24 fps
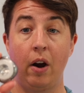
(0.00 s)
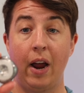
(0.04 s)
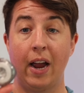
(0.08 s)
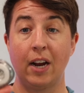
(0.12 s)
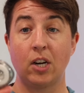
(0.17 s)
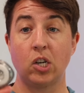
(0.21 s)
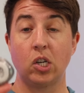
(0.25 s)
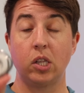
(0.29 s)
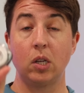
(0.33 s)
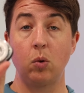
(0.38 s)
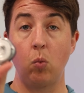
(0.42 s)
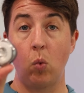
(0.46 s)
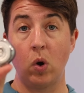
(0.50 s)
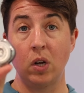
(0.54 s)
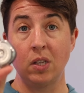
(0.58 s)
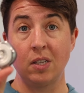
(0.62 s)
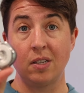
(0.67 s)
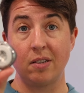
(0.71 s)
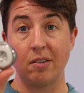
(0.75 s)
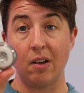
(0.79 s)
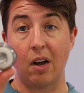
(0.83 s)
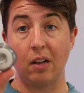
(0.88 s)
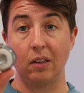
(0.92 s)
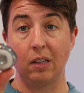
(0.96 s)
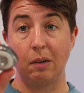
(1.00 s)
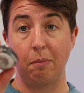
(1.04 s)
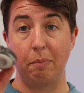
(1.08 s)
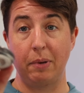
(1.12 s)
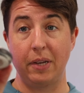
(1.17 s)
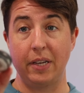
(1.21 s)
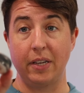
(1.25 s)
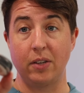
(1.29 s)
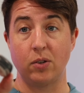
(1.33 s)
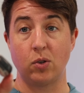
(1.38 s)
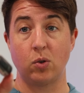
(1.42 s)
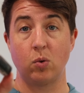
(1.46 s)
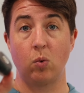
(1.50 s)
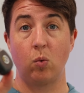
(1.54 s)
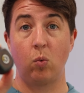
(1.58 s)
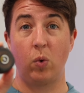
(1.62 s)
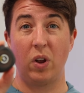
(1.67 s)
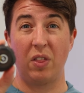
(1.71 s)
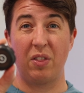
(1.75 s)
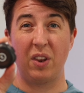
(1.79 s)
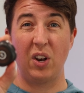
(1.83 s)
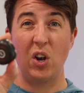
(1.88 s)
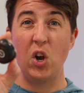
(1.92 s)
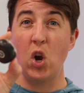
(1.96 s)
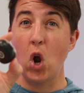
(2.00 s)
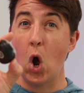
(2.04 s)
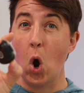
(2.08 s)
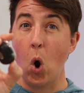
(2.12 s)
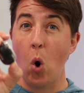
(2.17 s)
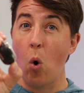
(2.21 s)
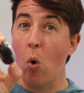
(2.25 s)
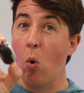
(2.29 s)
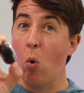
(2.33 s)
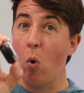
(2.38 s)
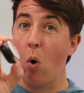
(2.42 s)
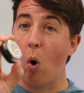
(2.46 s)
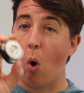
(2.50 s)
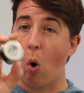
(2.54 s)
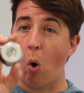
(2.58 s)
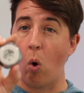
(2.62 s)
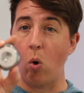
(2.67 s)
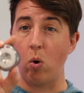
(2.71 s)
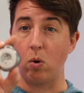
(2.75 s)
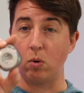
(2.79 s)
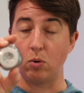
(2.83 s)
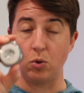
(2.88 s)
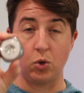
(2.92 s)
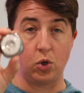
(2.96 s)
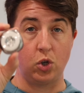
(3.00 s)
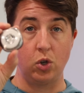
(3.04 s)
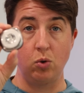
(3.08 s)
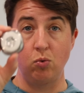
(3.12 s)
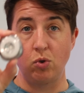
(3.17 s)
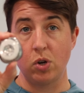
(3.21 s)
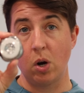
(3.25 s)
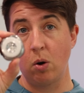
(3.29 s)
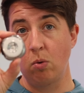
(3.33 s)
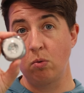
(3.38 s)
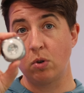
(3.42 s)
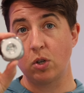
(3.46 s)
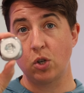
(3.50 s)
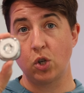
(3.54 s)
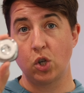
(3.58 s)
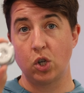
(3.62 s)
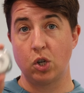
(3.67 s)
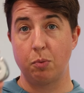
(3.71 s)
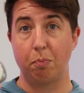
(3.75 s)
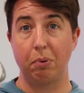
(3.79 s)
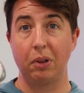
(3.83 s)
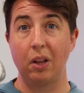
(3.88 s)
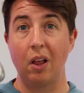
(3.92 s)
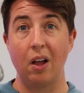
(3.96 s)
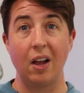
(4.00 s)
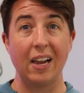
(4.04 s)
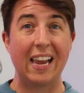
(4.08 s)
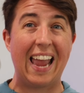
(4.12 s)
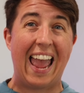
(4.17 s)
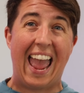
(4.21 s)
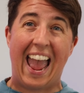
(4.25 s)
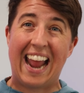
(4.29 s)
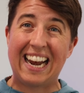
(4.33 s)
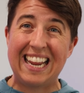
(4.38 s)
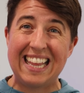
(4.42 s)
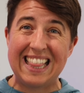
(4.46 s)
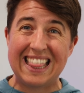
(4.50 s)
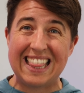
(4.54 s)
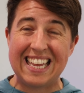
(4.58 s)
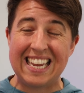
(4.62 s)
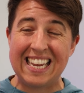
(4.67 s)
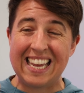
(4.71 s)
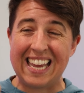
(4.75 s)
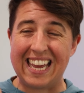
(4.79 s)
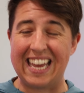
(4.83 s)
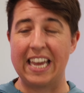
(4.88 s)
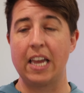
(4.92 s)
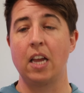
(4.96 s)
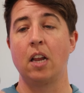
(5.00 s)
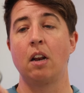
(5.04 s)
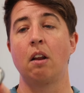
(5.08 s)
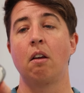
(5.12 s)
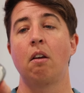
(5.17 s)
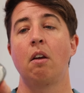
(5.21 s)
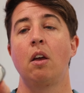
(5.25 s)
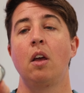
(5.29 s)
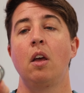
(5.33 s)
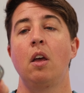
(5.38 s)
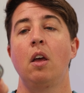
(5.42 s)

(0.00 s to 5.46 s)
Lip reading: are actually one solid piece with no holes. You don't plug anything in.